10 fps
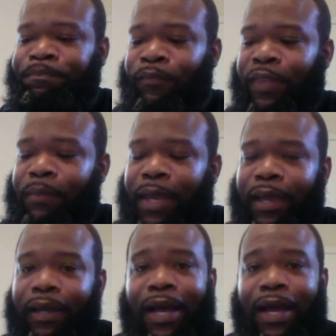
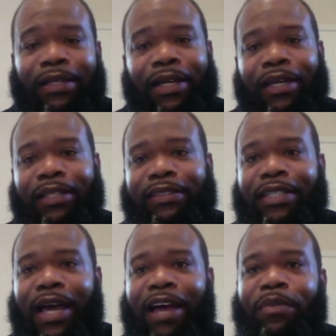Man, I honestly,
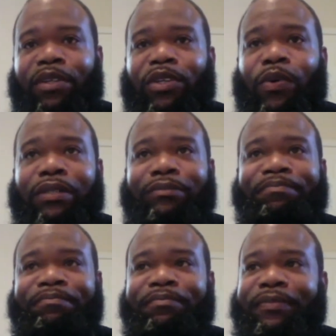I've been doing
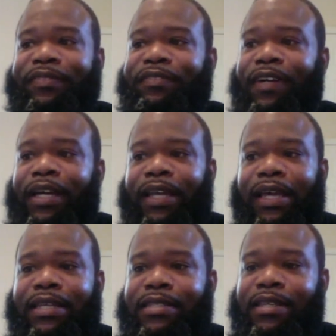
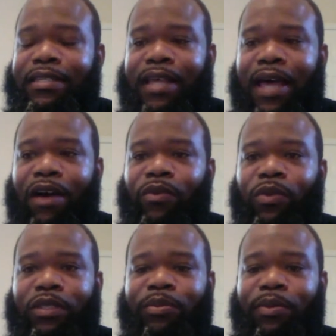finance since I
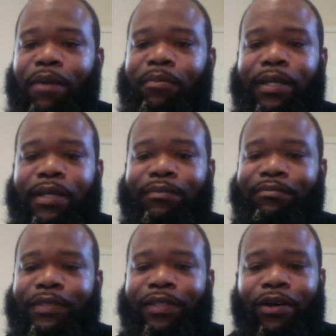was probably,
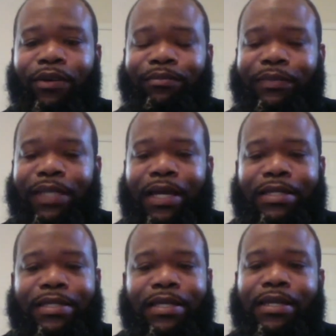
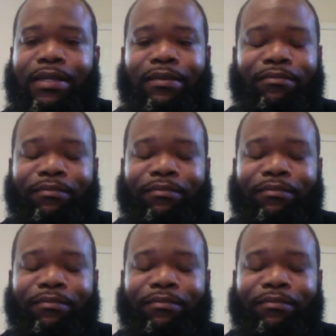19.